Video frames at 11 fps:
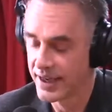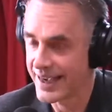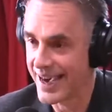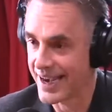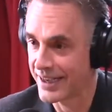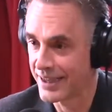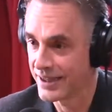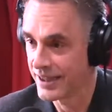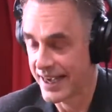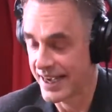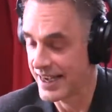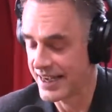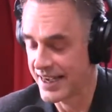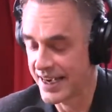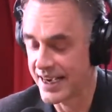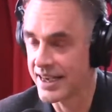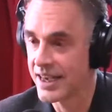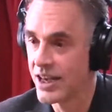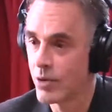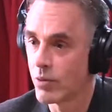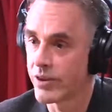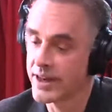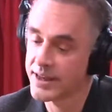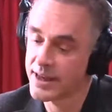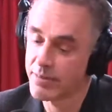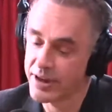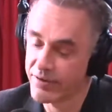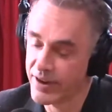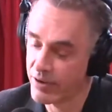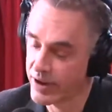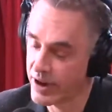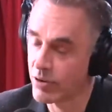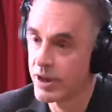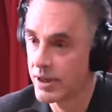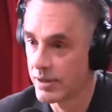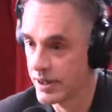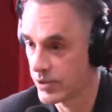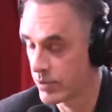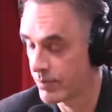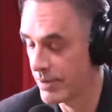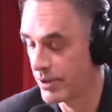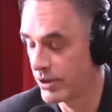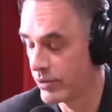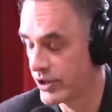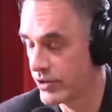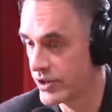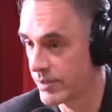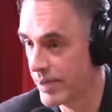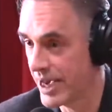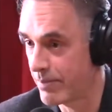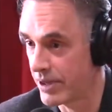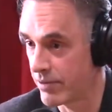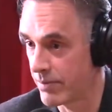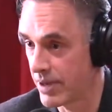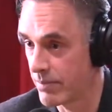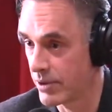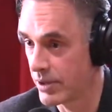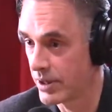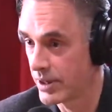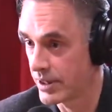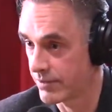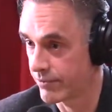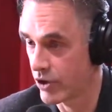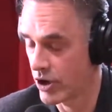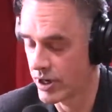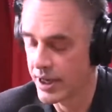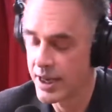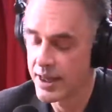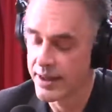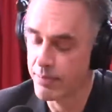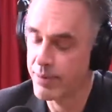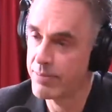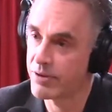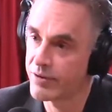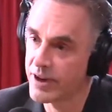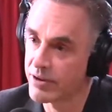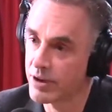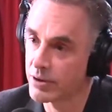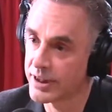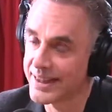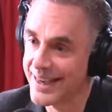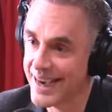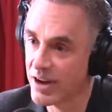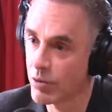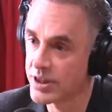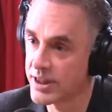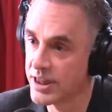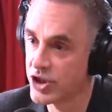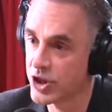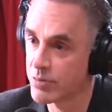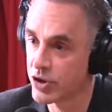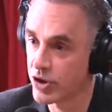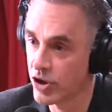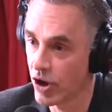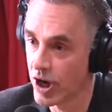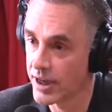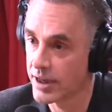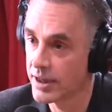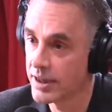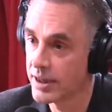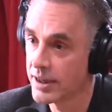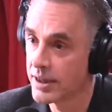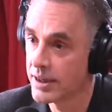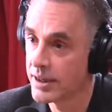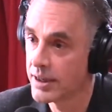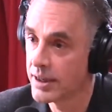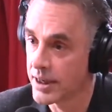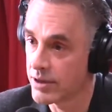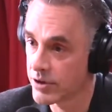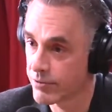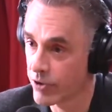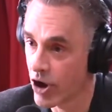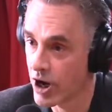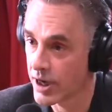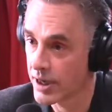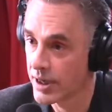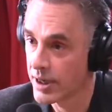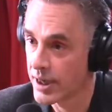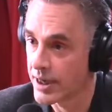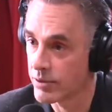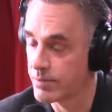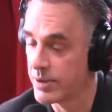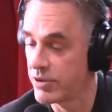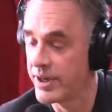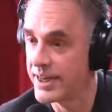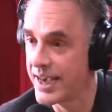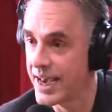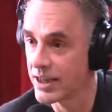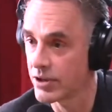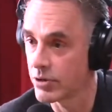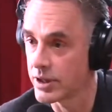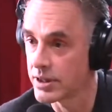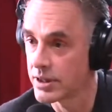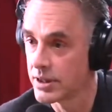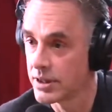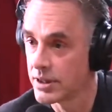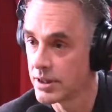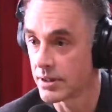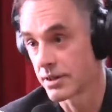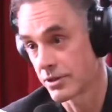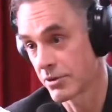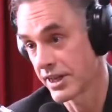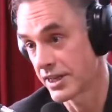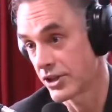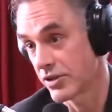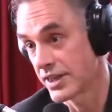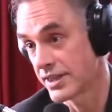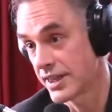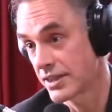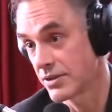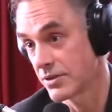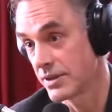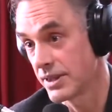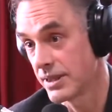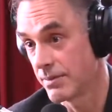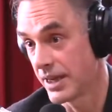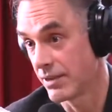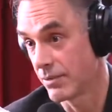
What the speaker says: Kek, K-E-K. Well, then somebody found out these were people who were using Pepe, remember? It's a frog. Then people found out that Kek was an Egyptian god. And he was a frog. And he was between categories. Sort of like a transsexual, by the